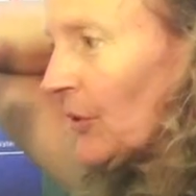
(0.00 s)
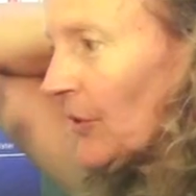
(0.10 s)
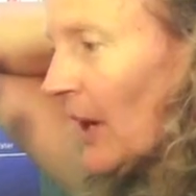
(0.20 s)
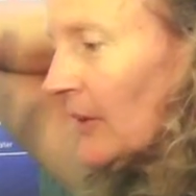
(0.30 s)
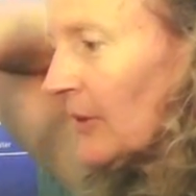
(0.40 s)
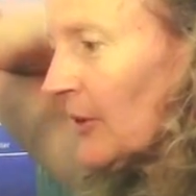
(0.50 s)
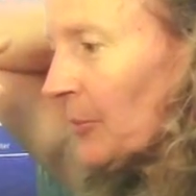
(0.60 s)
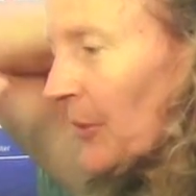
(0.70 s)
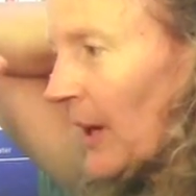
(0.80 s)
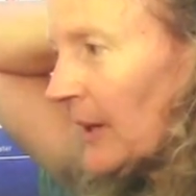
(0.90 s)
sides of the
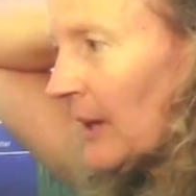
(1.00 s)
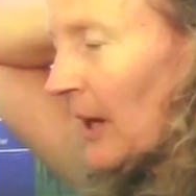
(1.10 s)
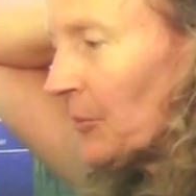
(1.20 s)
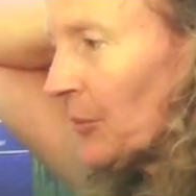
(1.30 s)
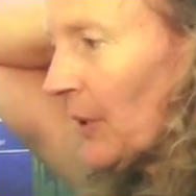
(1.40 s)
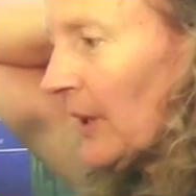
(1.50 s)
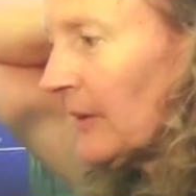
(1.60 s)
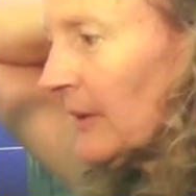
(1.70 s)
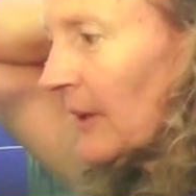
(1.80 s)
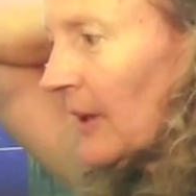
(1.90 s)
brain and
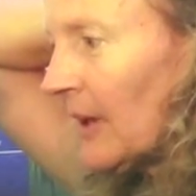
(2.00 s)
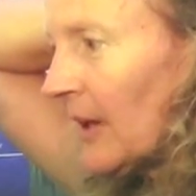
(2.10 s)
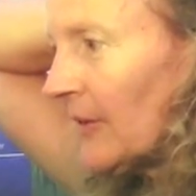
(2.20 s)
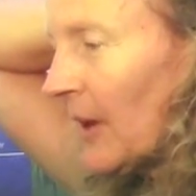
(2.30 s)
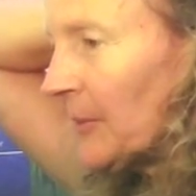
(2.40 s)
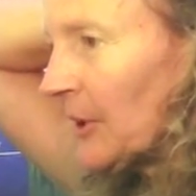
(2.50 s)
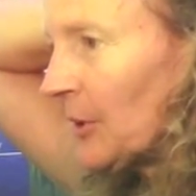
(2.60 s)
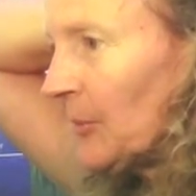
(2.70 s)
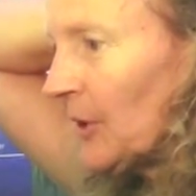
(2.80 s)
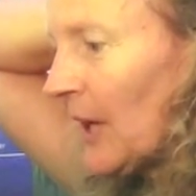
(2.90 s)
bring them in
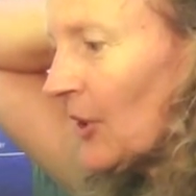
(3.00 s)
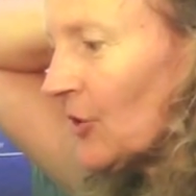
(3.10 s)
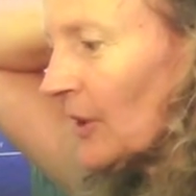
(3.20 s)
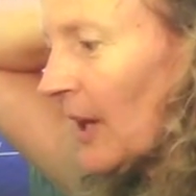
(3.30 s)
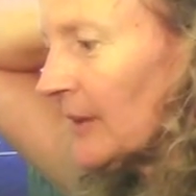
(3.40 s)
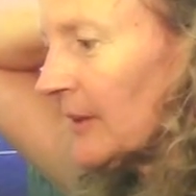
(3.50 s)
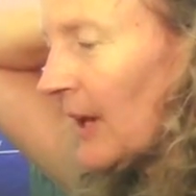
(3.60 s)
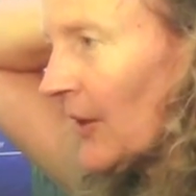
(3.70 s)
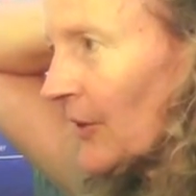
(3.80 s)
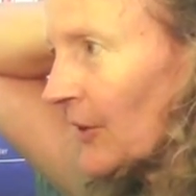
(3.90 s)
communication line
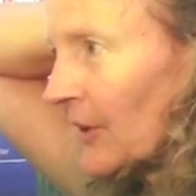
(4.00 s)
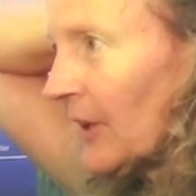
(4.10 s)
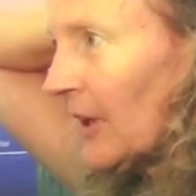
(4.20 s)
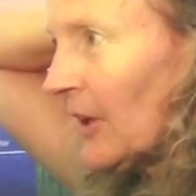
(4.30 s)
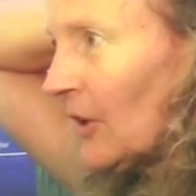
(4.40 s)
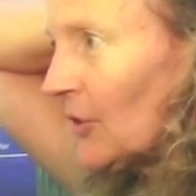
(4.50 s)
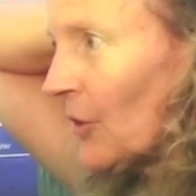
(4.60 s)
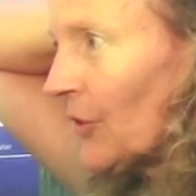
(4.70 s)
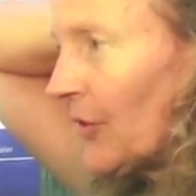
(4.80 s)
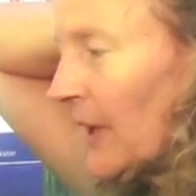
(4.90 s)
together.
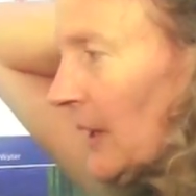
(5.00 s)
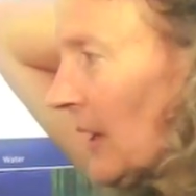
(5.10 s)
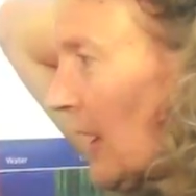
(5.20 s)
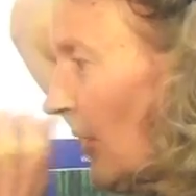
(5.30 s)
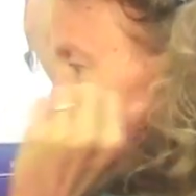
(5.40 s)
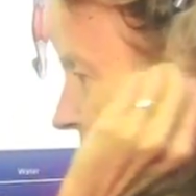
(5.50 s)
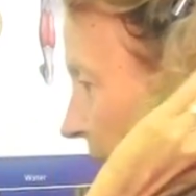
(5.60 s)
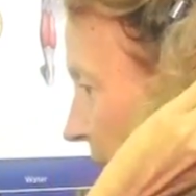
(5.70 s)
So think of